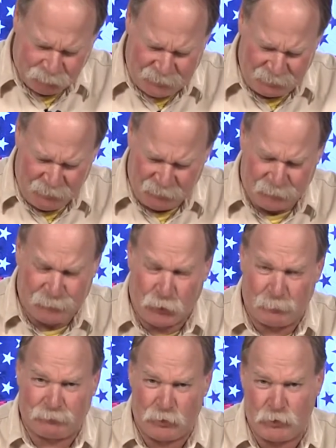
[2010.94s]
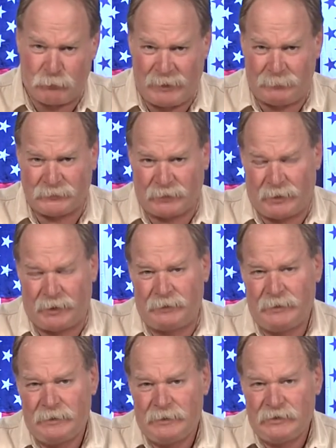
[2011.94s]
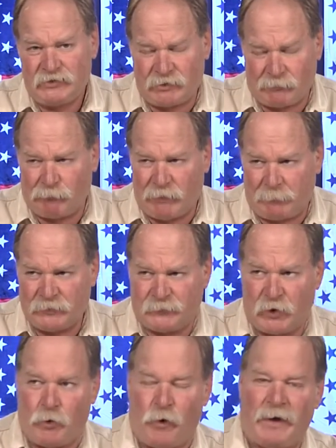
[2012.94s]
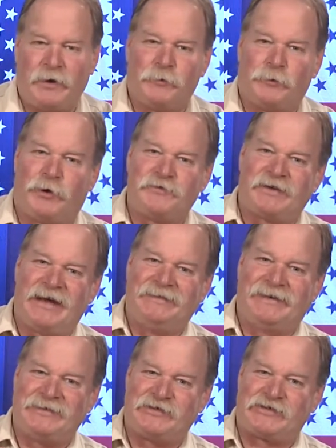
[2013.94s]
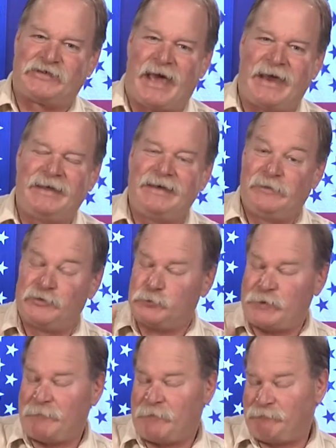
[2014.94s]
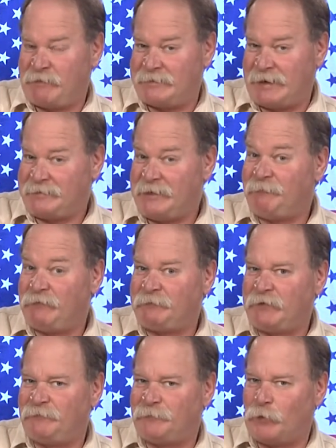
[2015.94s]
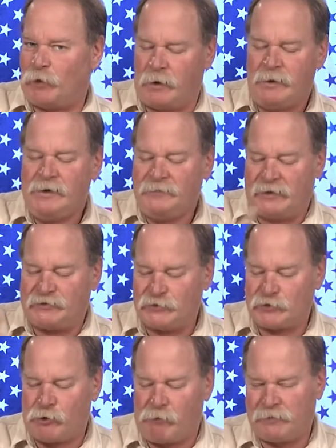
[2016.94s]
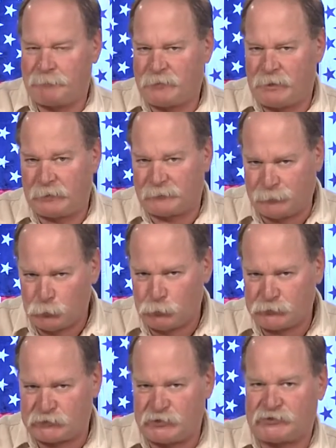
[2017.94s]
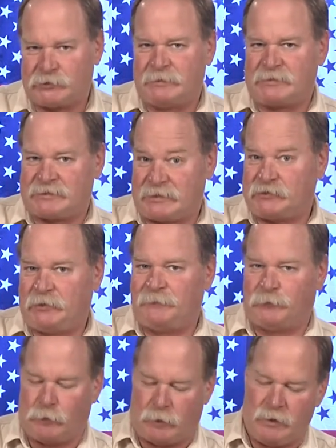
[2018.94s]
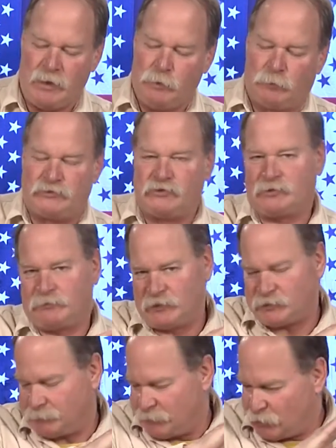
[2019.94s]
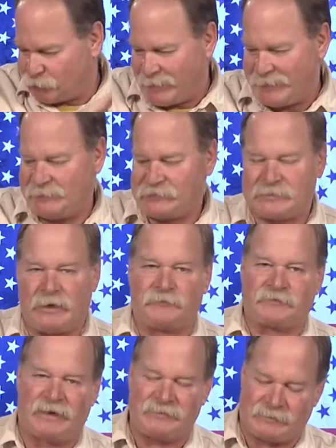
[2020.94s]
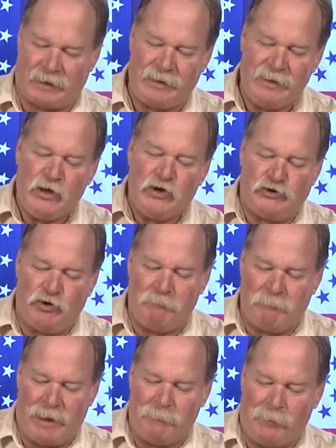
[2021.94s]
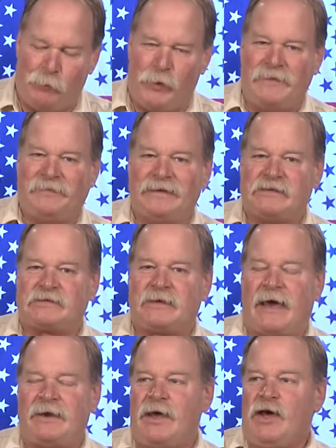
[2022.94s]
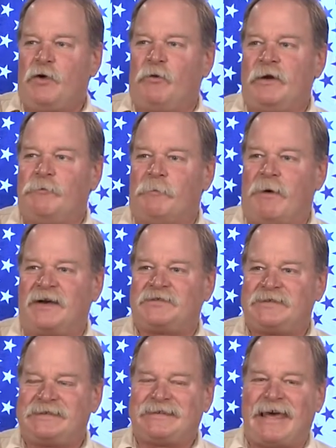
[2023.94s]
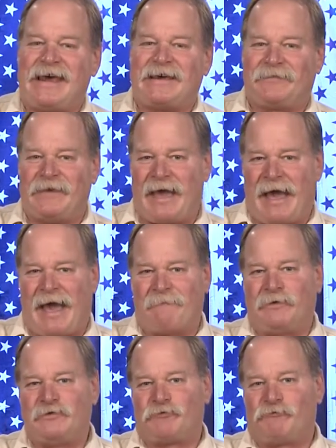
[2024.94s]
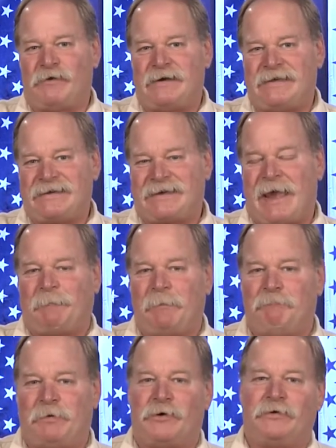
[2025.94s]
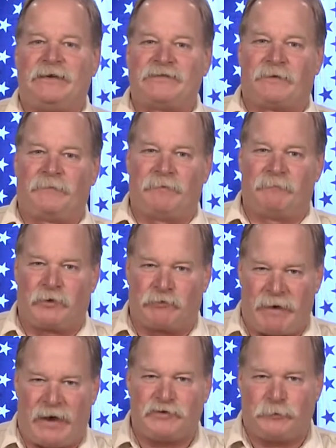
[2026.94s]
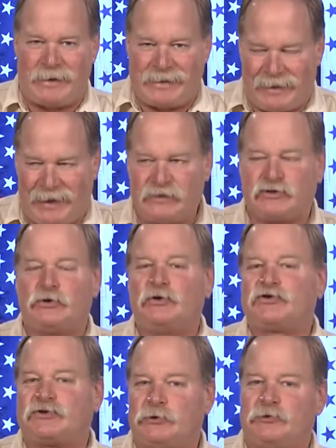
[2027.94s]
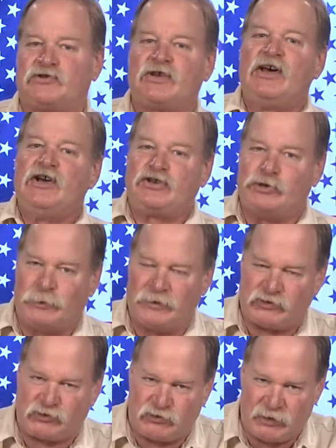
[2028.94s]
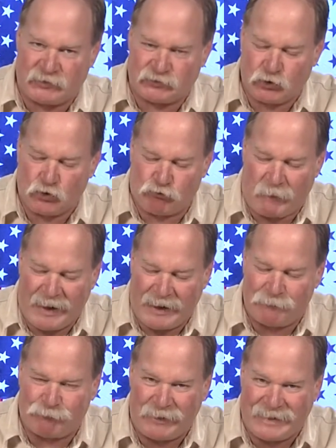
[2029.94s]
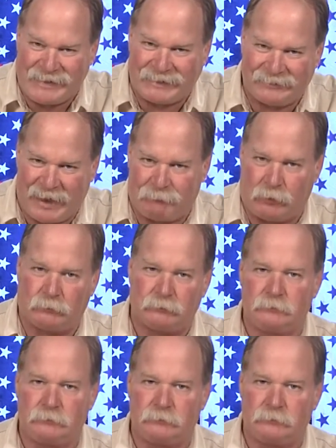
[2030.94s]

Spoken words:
the 4 programs on secret weapons for quiet wars, and they said, this was written in 1954, they took over the public fool system in 64, which has just degraded itself since then. Do you remember when they said we must take the average reading capabilities of the graduating high school students to a 6th grade reading level?